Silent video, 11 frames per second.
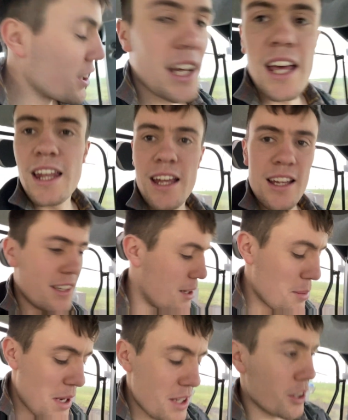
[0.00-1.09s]
to get the, the
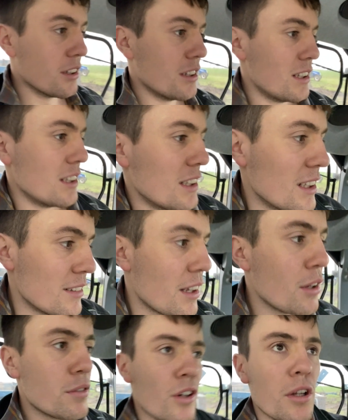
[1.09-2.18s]
manual? Now
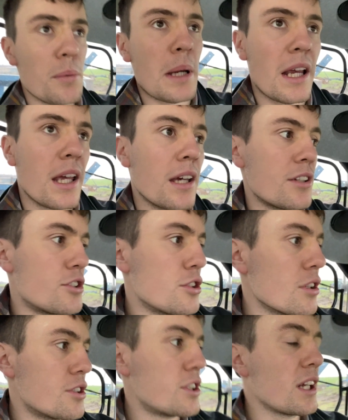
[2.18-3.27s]
we've got the big
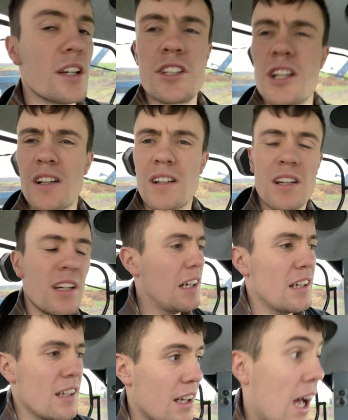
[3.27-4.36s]
Stewart trailers
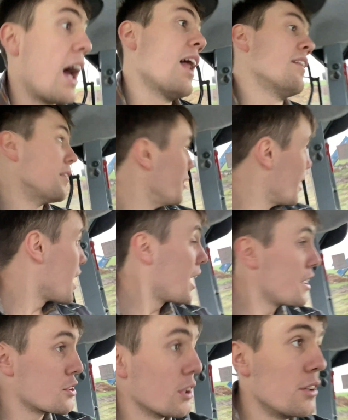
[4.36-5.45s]
and that
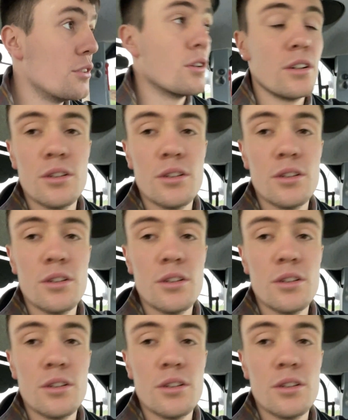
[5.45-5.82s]
hydraulic door.